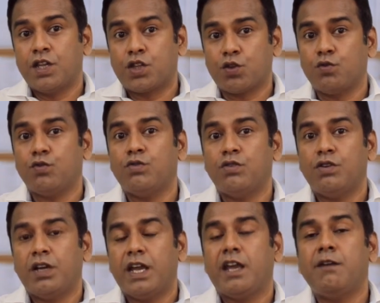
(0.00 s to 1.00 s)
through
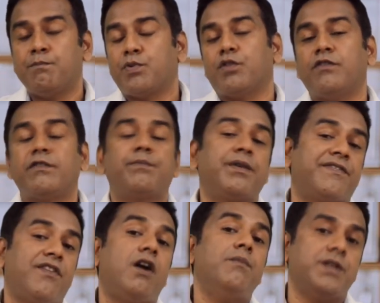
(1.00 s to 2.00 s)
improved
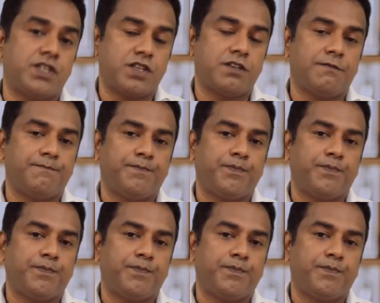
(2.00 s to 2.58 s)
performance,